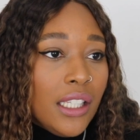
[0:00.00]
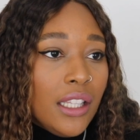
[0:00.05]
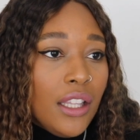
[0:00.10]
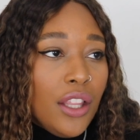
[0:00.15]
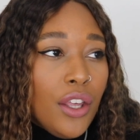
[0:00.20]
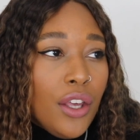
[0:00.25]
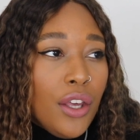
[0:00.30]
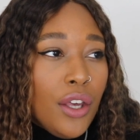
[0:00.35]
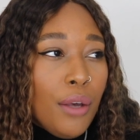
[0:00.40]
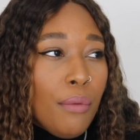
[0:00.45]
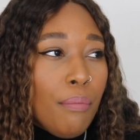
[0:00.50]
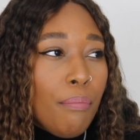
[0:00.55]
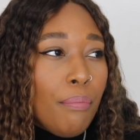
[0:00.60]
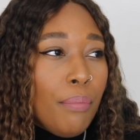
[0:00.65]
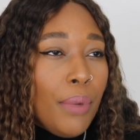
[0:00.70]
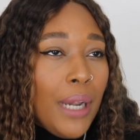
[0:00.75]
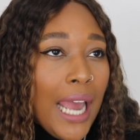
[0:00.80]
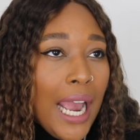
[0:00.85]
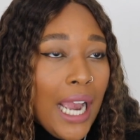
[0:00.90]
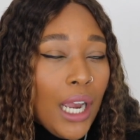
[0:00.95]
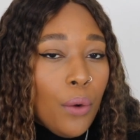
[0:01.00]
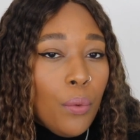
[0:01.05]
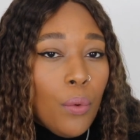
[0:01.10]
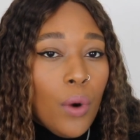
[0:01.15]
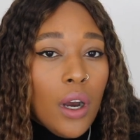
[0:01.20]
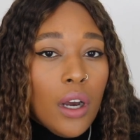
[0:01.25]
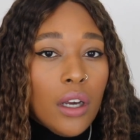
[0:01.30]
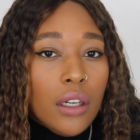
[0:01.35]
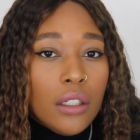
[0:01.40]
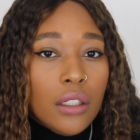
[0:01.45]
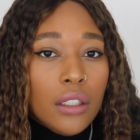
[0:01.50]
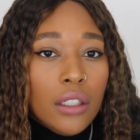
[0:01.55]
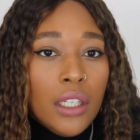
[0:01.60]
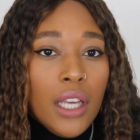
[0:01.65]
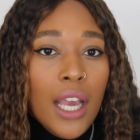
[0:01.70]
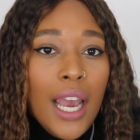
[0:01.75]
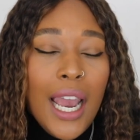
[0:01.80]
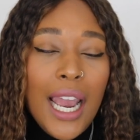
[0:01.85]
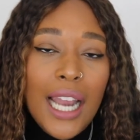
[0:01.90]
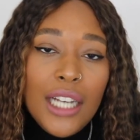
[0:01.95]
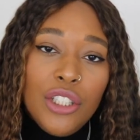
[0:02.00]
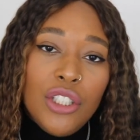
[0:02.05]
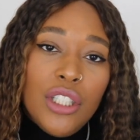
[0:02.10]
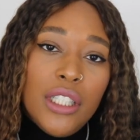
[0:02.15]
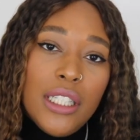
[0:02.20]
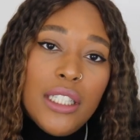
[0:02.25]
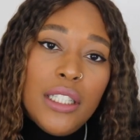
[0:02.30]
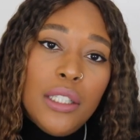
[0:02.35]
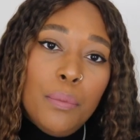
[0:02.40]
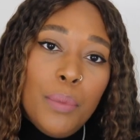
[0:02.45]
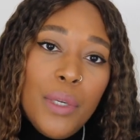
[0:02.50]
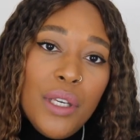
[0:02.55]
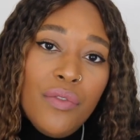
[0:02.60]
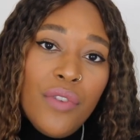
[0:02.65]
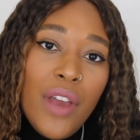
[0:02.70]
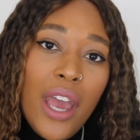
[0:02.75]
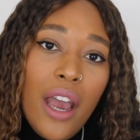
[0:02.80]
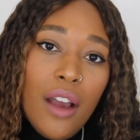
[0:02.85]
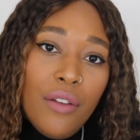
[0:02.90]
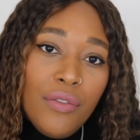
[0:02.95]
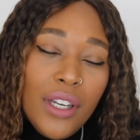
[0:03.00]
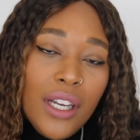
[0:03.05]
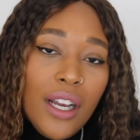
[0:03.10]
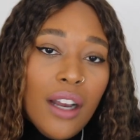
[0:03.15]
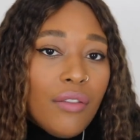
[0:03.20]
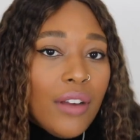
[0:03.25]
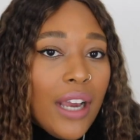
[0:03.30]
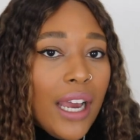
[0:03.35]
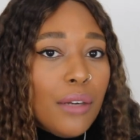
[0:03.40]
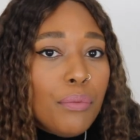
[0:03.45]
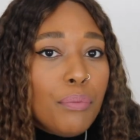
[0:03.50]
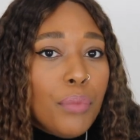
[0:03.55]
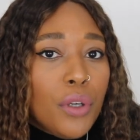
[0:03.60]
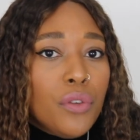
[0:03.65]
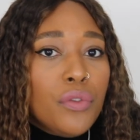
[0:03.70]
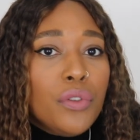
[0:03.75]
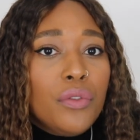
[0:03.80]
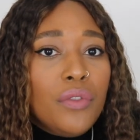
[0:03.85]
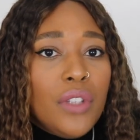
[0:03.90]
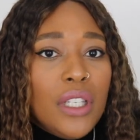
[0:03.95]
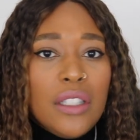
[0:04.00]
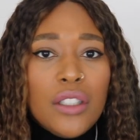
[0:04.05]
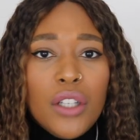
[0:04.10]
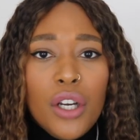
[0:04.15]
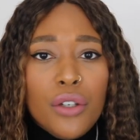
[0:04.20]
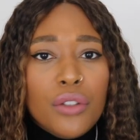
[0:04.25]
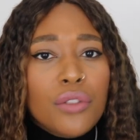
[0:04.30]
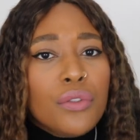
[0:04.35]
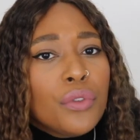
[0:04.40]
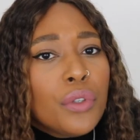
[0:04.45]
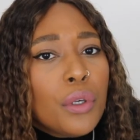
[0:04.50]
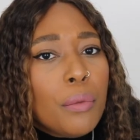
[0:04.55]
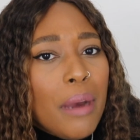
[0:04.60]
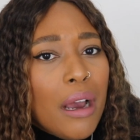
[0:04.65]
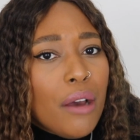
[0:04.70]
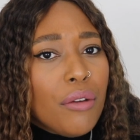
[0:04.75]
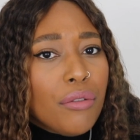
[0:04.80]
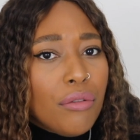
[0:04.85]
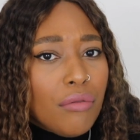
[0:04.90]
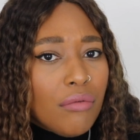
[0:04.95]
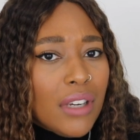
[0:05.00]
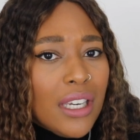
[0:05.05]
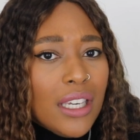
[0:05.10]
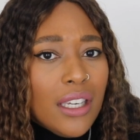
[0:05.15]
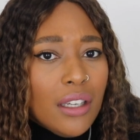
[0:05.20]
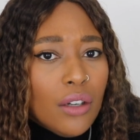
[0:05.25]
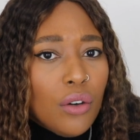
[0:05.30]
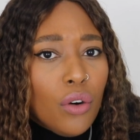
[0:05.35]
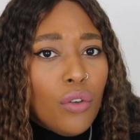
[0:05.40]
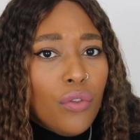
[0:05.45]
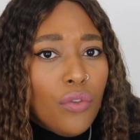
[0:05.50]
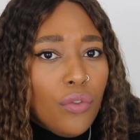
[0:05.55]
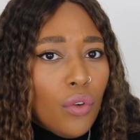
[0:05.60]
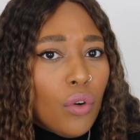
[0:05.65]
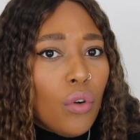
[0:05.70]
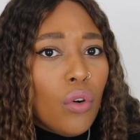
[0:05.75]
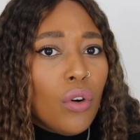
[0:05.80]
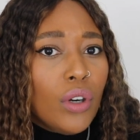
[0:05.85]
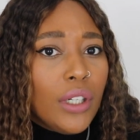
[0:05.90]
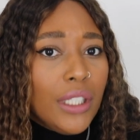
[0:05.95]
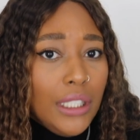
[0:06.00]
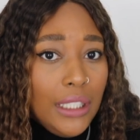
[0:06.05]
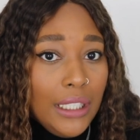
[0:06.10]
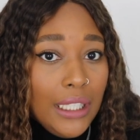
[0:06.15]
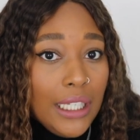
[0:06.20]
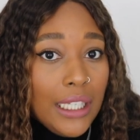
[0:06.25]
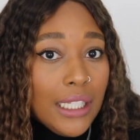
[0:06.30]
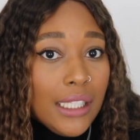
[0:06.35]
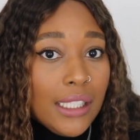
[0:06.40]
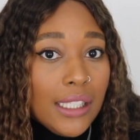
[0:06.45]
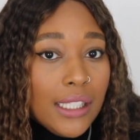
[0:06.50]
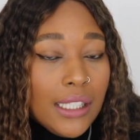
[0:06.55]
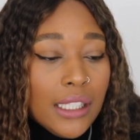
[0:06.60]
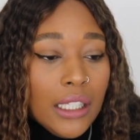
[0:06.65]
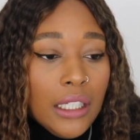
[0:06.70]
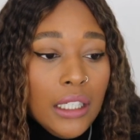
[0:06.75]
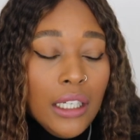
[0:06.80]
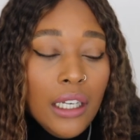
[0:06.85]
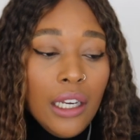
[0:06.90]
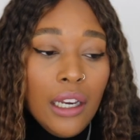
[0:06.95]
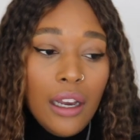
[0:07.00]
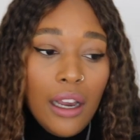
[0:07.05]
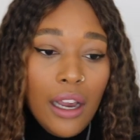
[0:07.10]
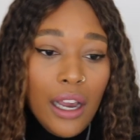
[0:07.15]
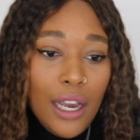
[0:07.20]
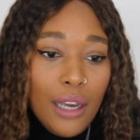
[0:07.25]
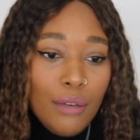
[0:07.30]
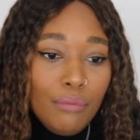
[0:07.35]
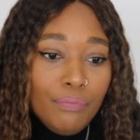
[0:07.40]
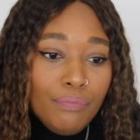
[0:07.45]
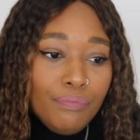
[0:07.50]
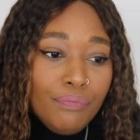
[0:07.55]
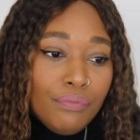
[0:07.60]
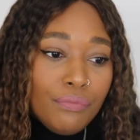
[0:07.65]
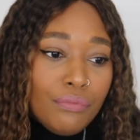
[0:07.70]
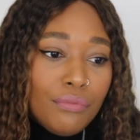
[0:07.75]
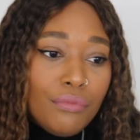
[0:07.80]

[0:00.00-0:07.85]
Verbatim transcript: the black one actually to be fair I think I've had both of these coats for about three or four years um,